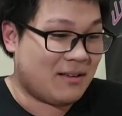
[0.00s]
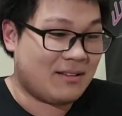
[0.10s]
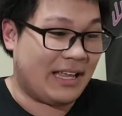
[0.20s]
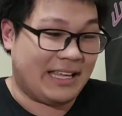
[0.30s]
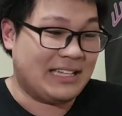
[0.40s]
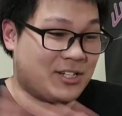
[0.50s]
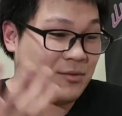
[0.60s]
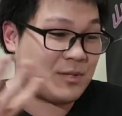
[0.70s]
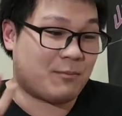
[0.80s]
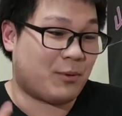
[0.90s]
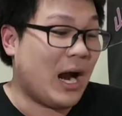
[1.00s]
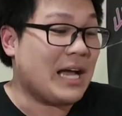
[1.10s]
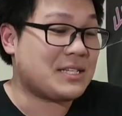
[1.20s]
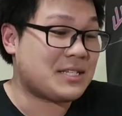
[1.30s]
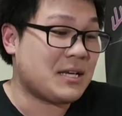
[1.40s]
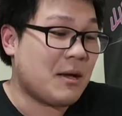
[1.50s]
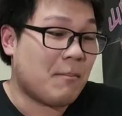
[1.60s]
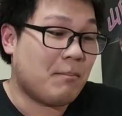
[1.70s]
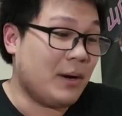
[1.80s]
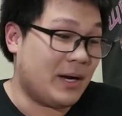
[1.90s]
like in terms of price.
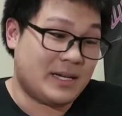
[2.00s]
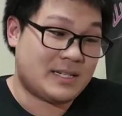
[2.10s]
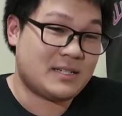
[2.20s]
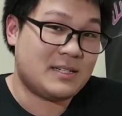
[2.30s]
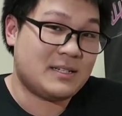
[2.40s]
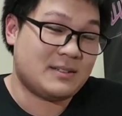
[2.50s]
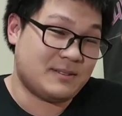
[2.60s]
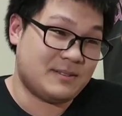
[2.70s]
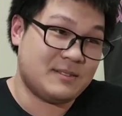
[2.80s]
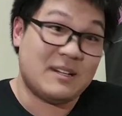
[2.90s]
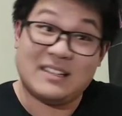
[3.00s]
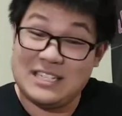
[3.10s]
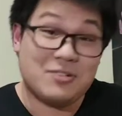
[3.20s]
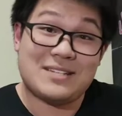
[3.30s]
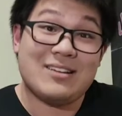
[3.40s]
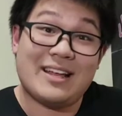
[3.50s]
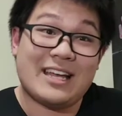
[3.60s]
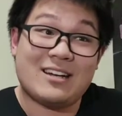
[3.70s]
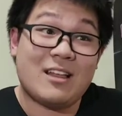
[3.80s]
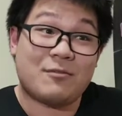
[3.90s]
But these don't sound like
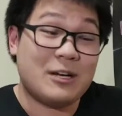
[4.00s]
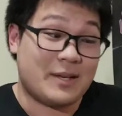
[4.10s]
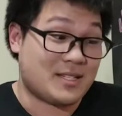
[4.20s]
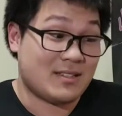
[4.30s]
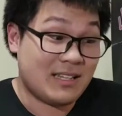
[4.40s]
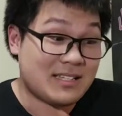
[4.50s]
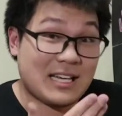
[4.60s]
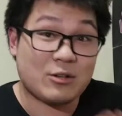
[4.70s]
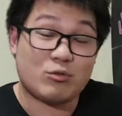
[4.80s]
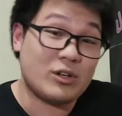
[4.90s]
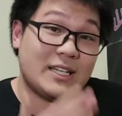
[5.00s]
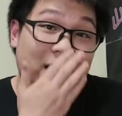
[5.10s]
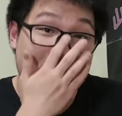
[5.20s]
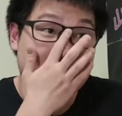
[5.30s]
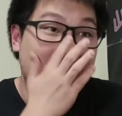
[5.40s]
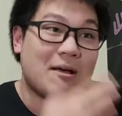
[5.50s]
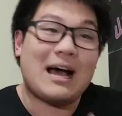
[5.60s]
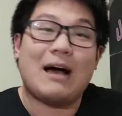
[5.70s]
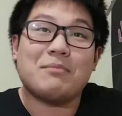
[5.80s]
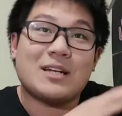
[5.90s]
airline freebies. They sound really nice.
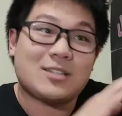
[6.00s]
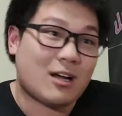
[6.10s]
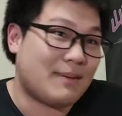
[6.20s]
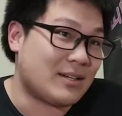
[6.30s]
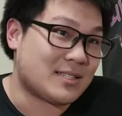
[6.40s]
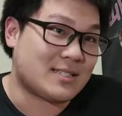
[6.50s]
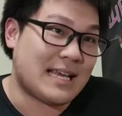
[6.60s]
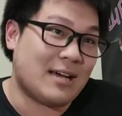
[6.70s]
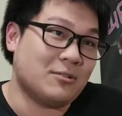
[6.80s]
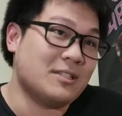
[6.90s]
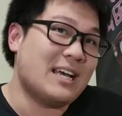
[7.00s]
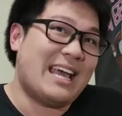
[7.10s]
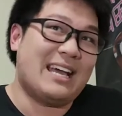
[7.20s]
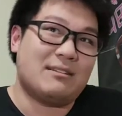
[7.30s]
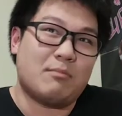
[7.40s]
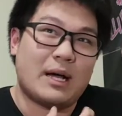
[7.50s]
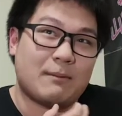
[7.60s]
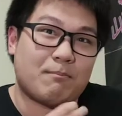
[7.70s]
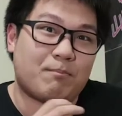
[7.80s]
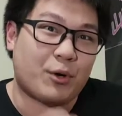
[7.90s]
I'm going to talk about a sound and my
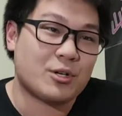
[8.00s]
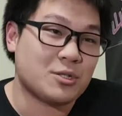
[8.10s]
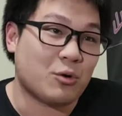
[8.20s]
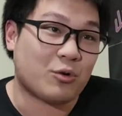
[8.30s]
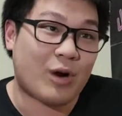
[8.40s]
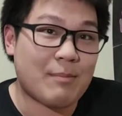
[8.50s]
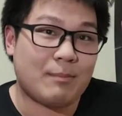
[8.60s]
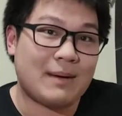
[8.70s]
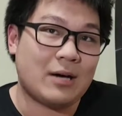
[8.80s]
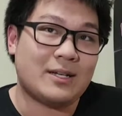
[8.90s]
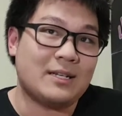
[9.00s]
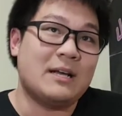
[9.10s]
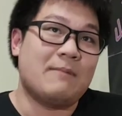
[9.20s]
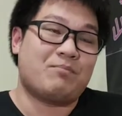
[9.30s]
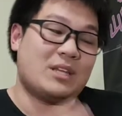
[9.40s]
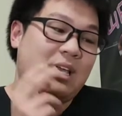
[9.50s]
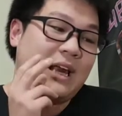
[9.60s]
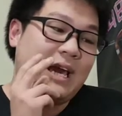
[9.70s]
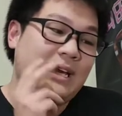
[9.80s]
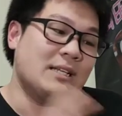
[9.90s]
personal gripe about it
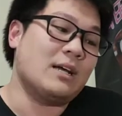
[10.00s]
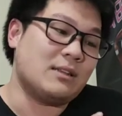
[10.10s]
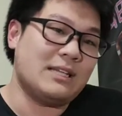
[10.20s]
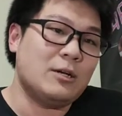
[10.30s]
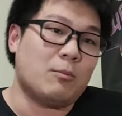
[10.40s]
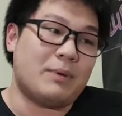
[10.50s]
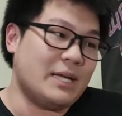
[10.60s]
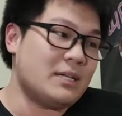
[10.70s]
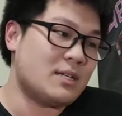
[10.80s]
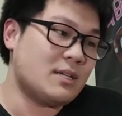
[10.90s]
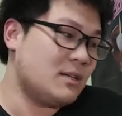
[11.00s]
in a little bit.